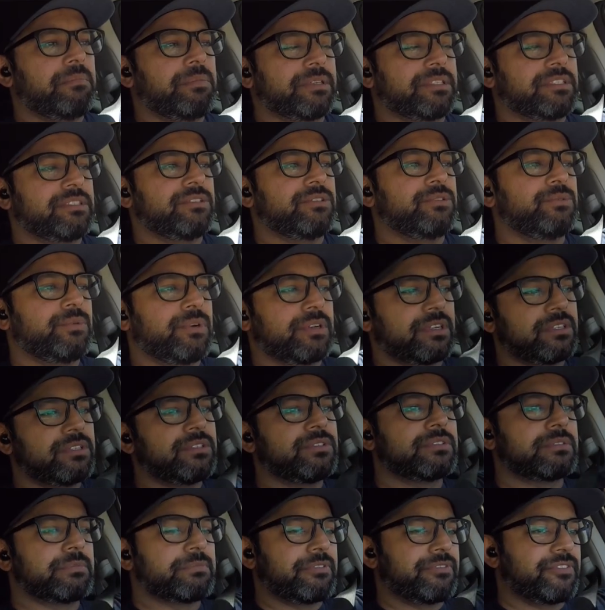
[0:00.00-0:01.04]
but do want
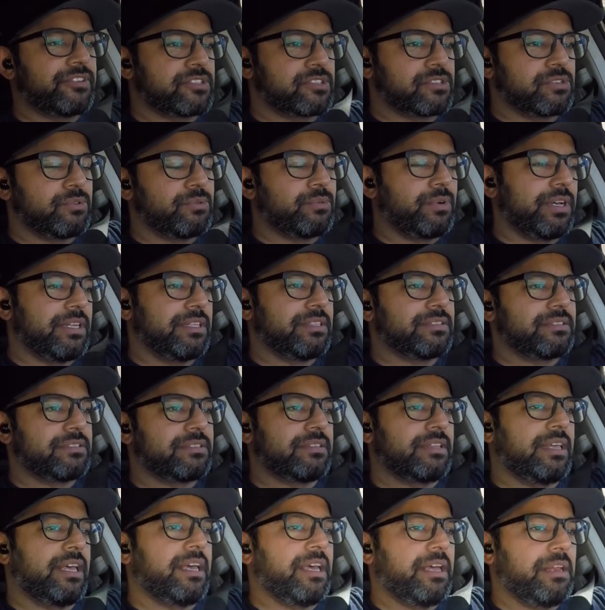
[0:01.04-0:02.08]
to do some official
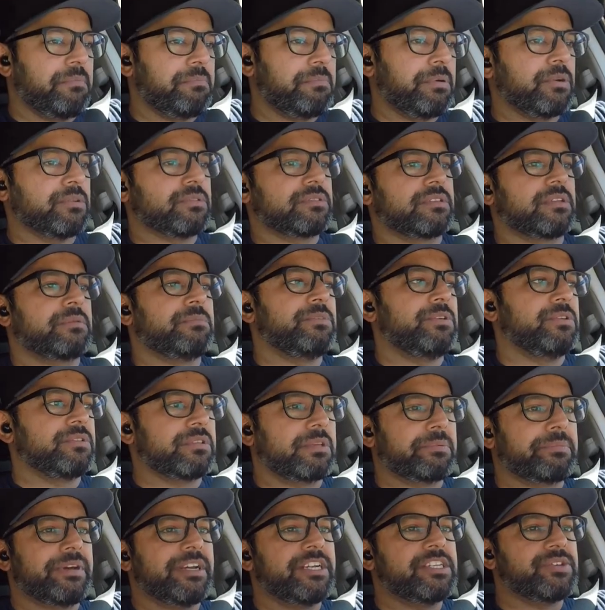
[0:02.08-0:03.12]
ones and post them
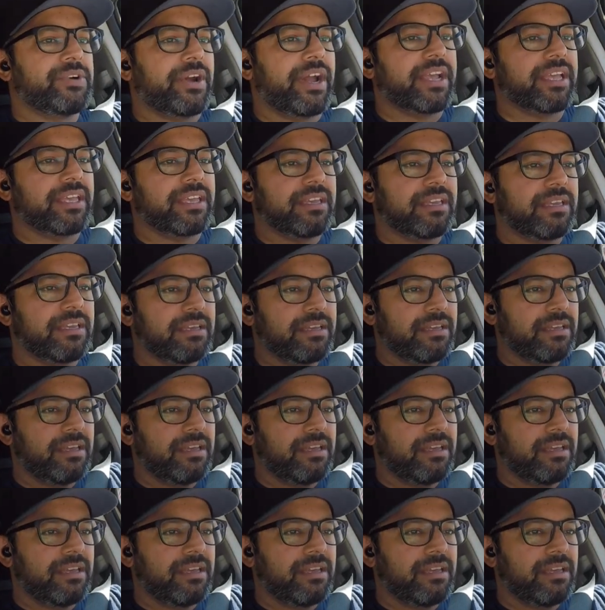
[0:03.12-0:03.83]
using my Dragy.